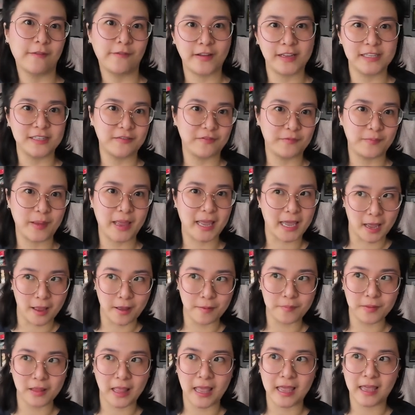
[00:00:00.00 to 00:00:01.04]
face of
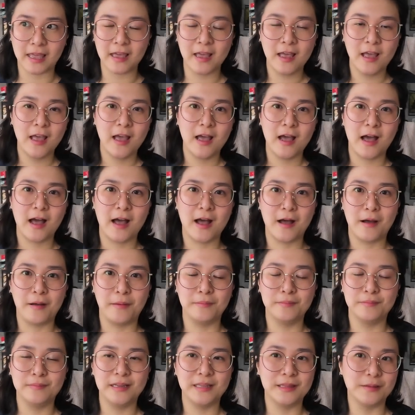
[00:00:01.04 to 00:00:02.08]
makeup like
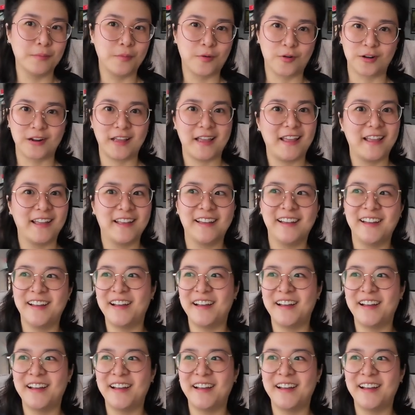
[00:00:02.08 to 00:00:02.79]
um in the morning